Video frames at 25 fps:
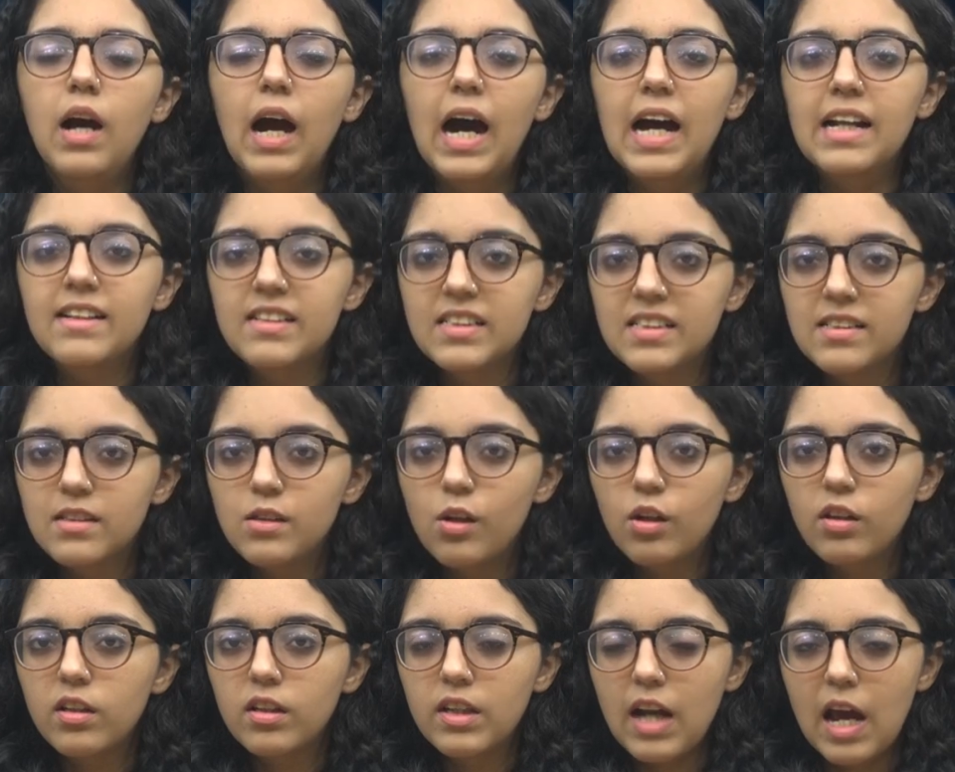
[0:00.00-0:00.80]
And this is
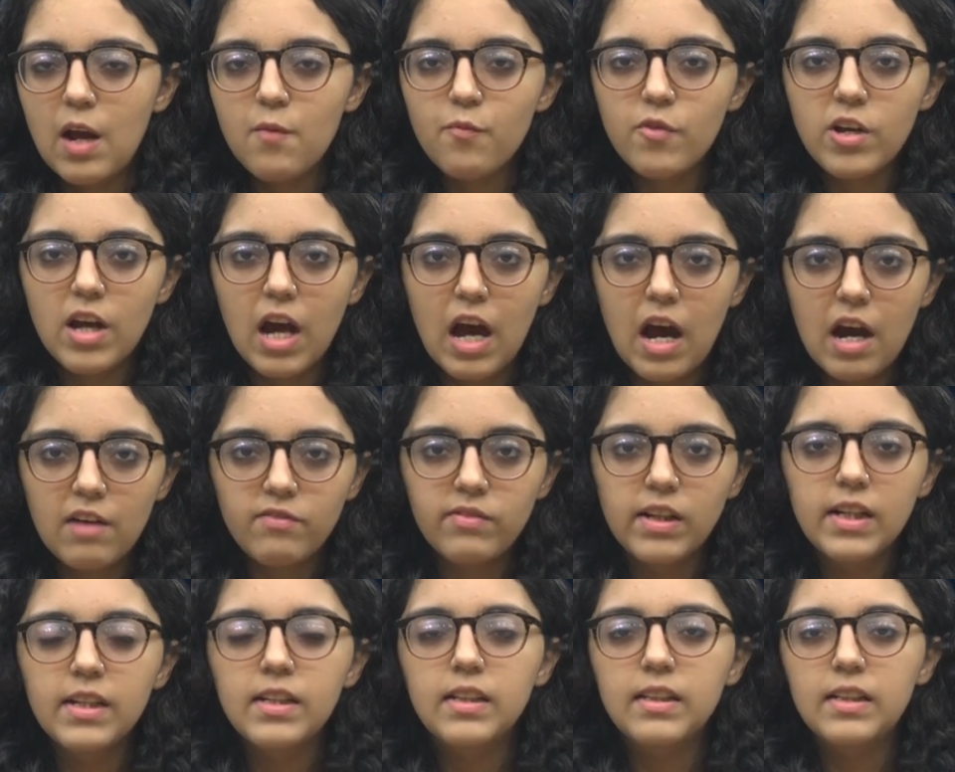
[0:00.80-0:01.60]
all the time we
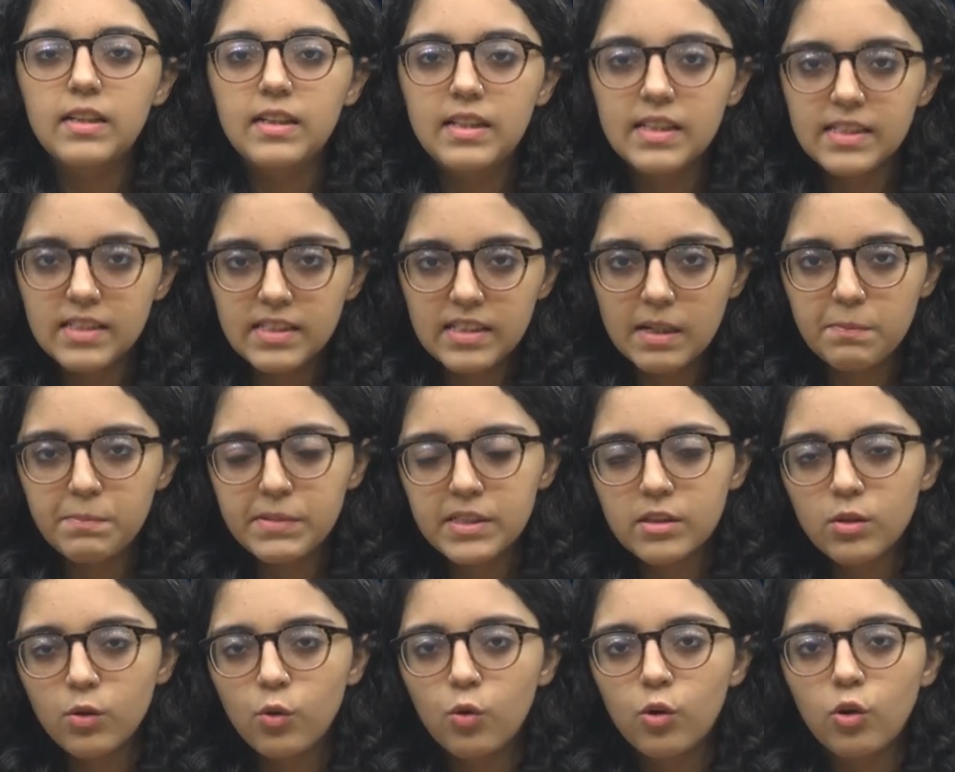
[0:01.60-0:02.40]
have in this
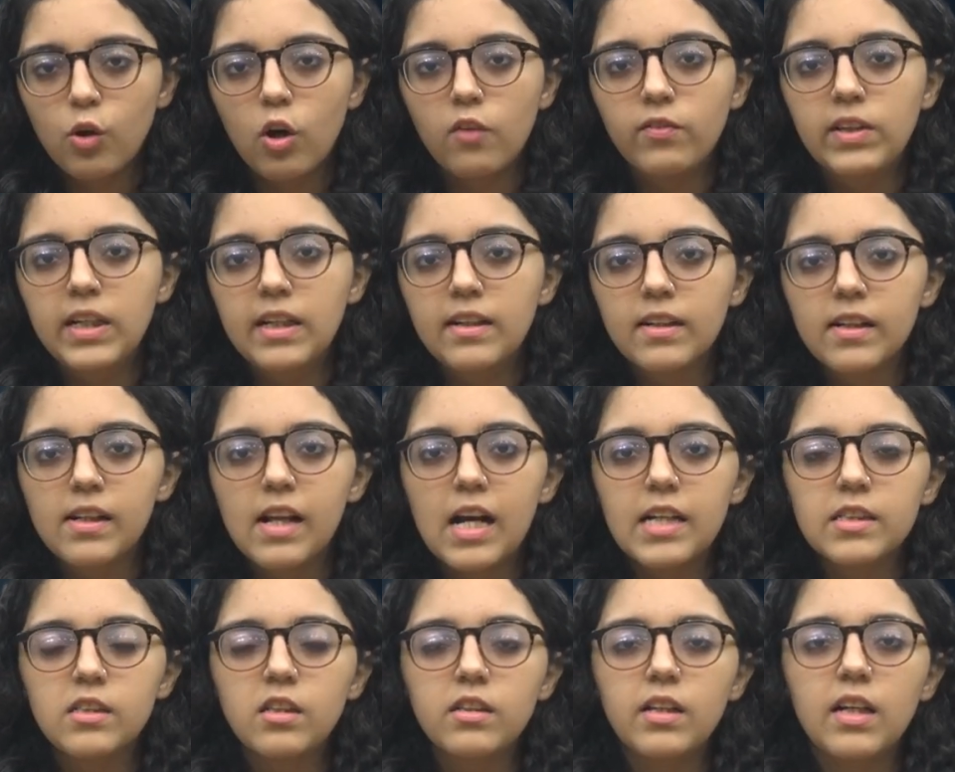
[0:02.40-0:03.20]
episode of the
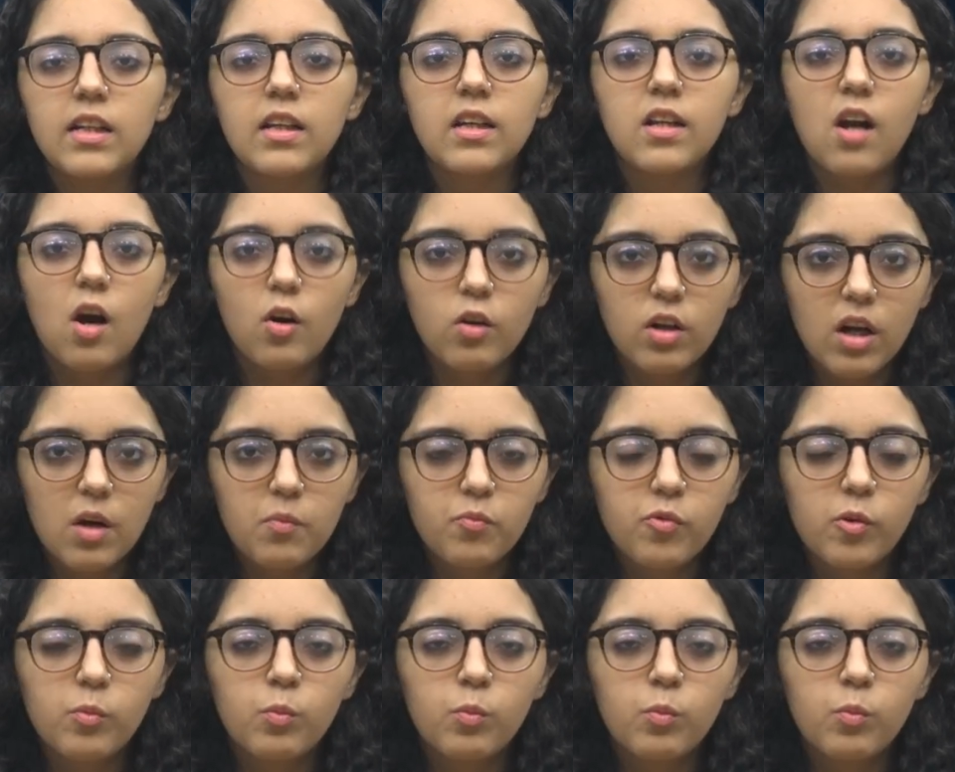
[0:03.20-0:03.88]
International Daily Roundup.